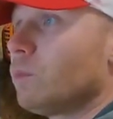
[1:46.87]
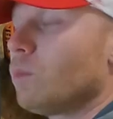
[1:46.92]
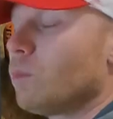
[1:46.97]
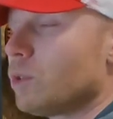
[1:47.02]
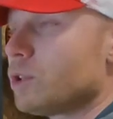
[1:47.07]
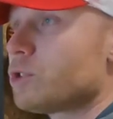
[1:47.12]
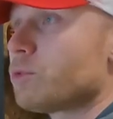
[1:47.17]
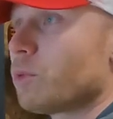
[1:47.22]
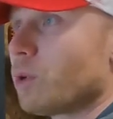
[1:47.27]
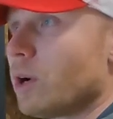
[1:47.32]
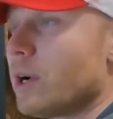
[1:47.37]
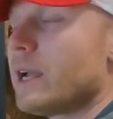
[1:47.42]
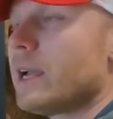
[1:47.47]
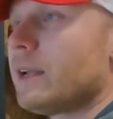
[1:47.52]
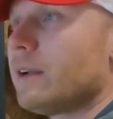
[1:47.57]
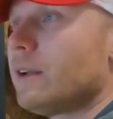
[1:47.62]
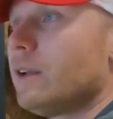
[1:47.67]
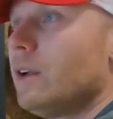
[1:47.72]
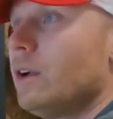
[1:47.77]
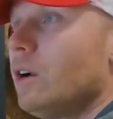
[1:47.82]
which we're
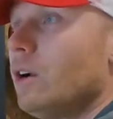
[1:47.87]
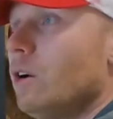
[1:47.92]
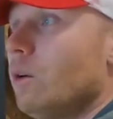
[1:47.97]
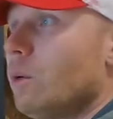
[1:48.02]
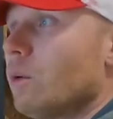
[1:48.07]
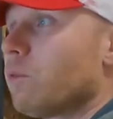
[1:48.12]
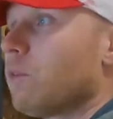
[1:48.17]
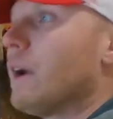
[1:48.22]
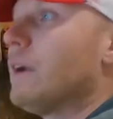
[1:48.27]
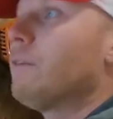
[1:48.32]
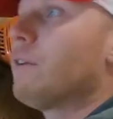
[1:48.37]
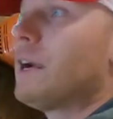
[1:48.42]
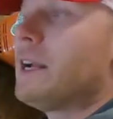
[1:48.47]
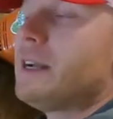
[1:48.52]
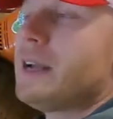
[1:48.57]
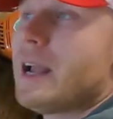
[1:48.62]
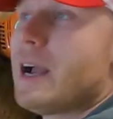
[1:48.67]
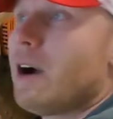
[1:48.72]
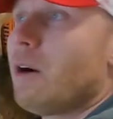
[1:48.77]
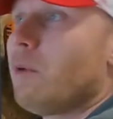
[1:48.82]
in, well,
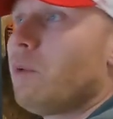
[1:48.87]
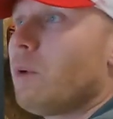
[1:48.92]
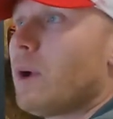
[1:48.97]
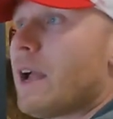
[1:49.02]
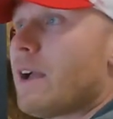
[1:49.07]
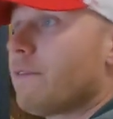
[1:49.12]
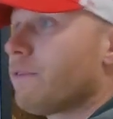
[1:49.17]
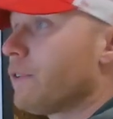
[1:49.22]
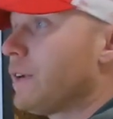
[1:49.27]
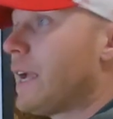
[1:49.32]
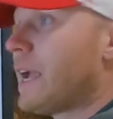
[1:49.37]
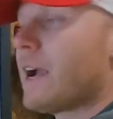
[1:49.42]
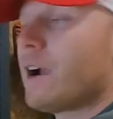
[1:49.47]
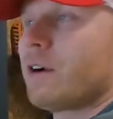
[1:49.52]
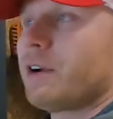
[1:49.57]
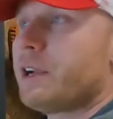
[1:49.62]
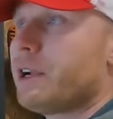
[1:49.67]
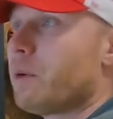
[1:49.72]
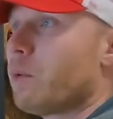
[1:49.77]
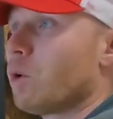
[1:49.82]
right now, every
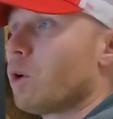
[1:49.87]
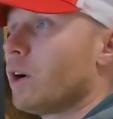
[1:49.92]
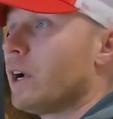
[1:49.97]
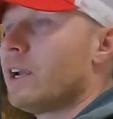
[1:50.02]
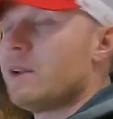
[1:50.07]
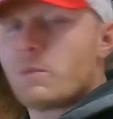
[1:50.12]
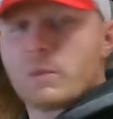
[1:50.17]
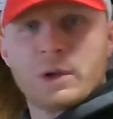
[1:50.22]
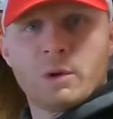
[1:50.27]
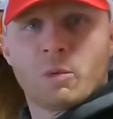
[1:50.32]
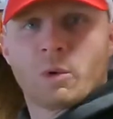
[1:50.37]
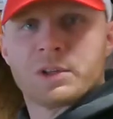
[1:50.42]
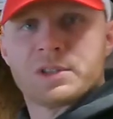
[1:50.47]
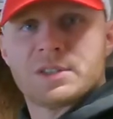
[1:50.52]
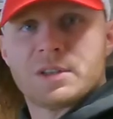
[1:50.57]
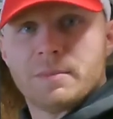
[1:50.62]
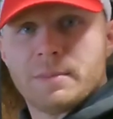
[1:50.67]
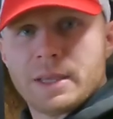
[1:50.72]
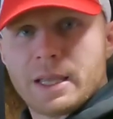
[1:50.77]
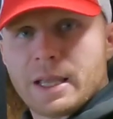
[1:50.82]
area we're in, we
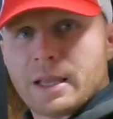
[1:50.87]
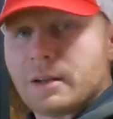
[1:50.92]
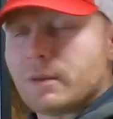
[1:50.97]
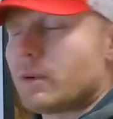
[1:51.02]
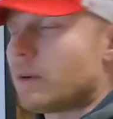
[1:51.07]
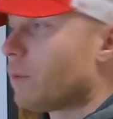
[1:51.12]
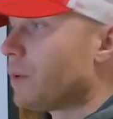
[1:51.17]
want to be in.